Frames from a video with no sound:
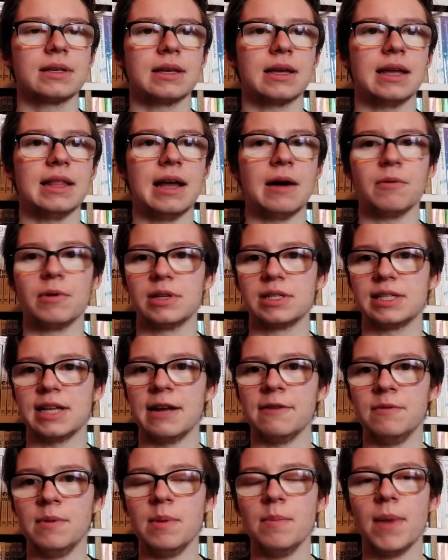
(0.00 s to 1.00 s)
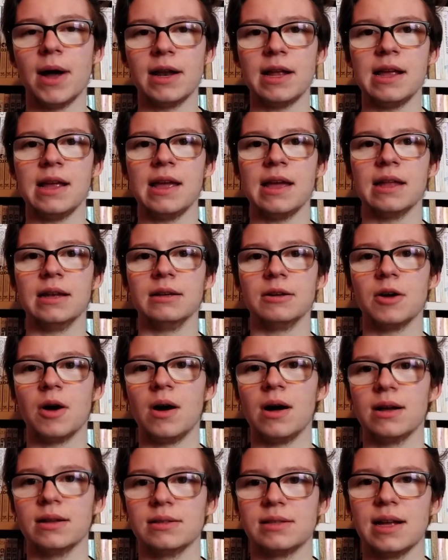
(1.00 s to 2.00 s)
And that would have saved me money in
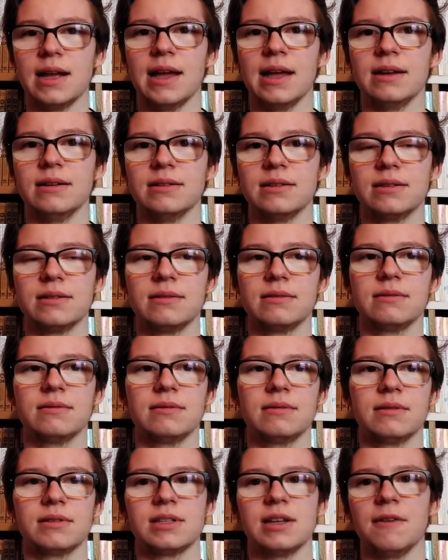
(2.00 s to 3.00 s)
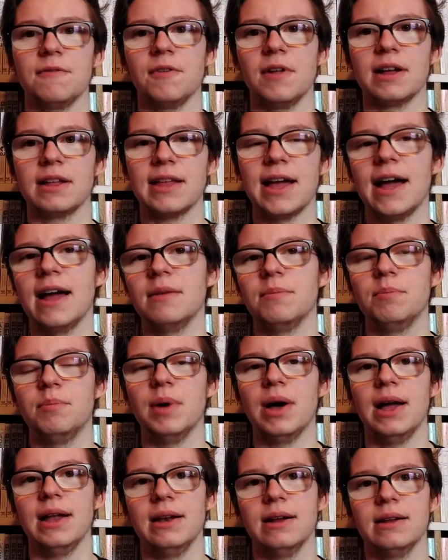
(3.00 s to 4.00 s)
gauze and stuff like that,
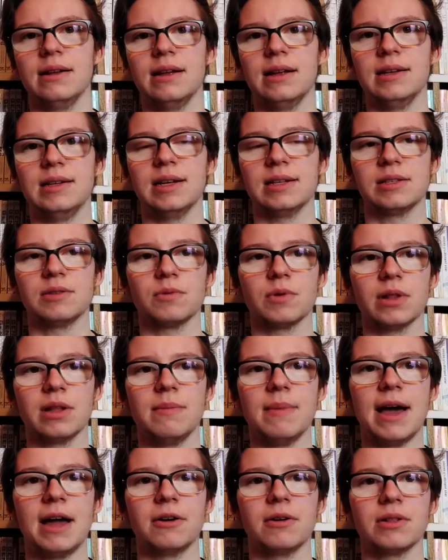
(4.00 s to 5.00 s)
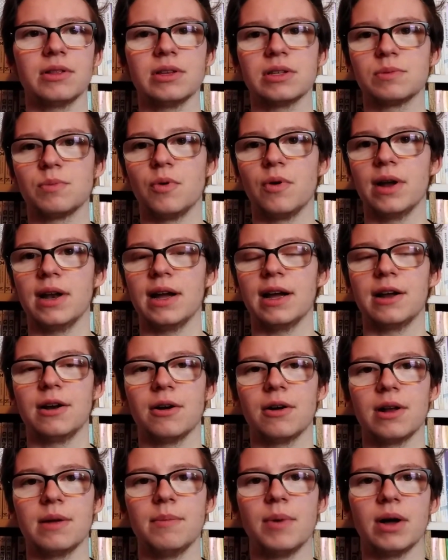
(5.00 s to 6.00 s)
but it doesn't really matter at this point. I had
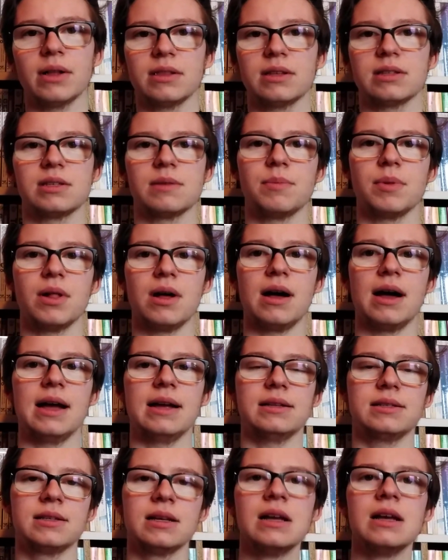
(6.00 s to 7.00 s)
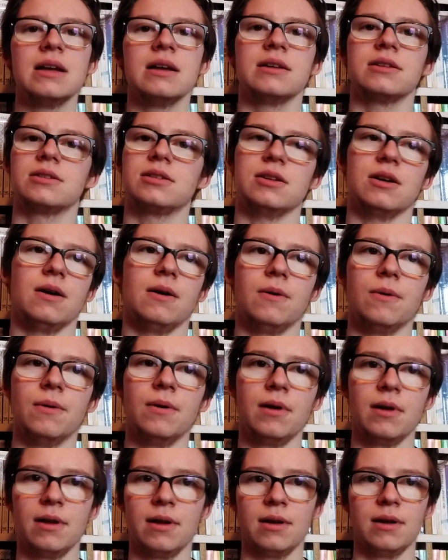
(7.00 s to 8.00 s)
already bought the supplies, so
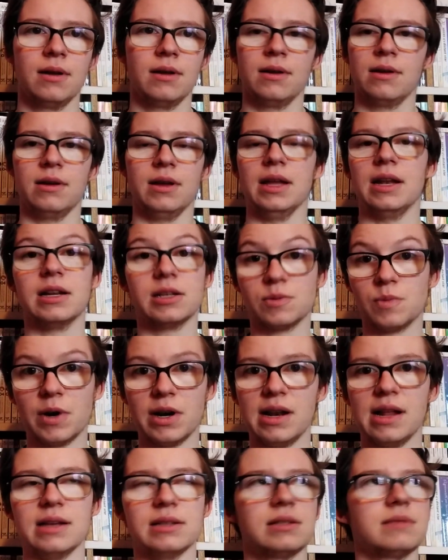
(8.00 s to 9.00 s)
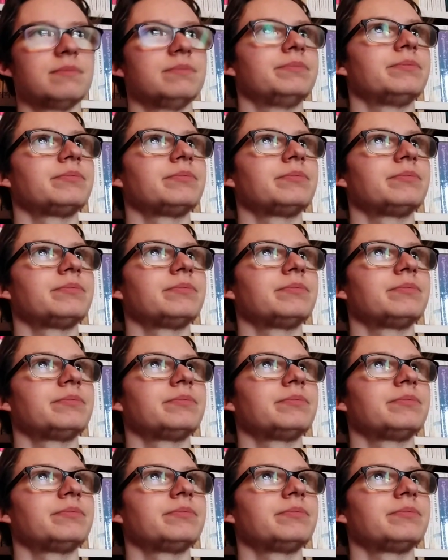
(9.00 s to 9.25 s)
it is what it is.